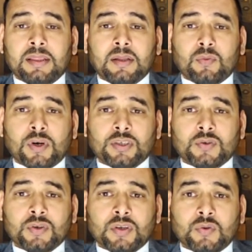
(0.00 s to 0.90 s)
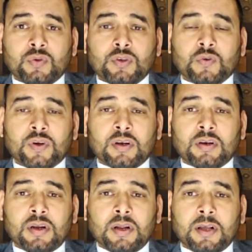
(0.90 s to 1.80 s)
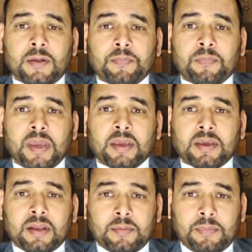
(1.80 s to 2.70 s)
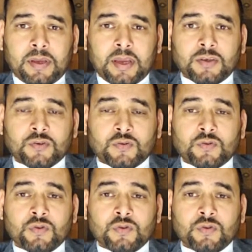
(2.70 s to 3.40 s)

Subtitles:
then what you can do, you can make an application